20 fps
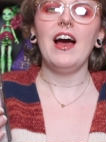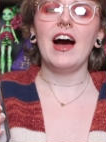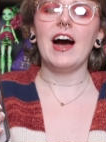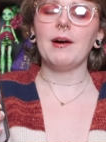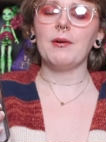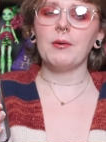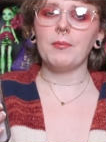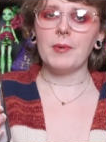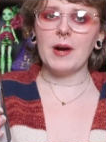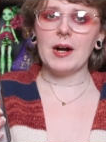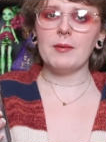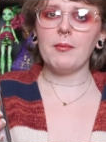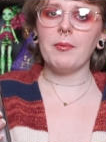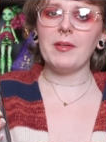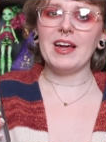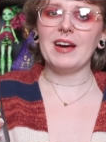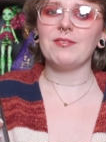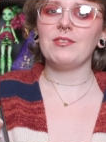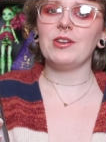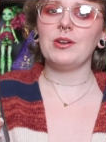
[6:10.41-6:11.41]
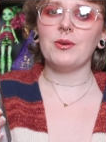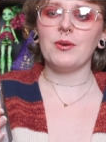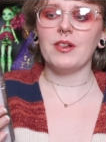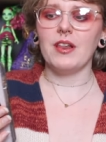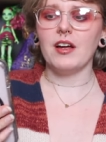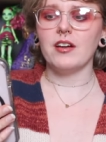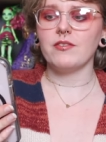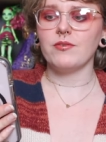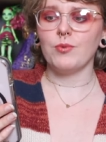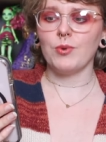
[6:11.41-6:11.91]
I would probably have to do a
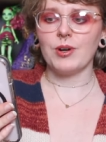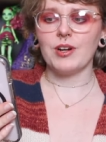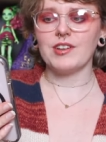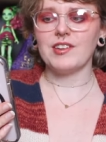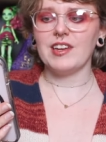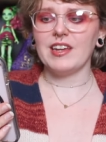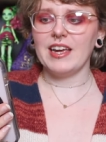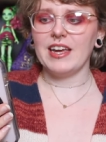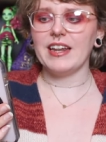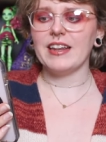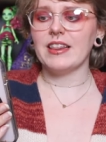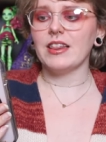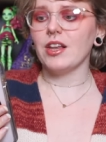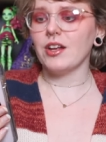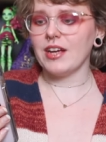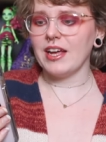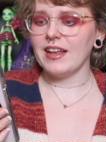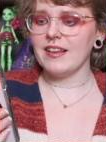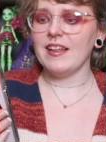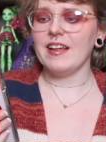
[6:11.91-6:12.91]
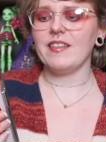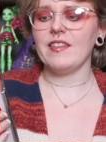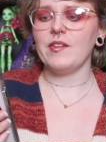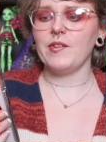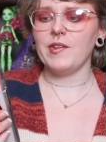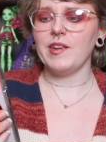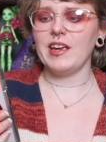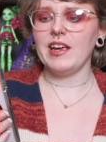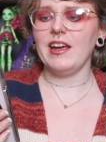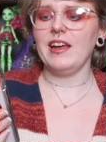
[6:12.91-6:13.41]
lot of work to get it looking like
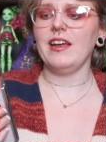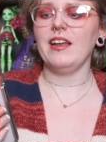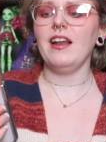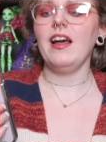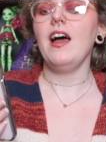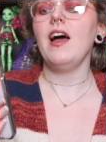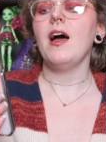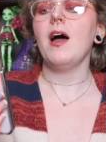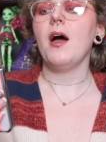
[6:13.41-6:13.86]
this again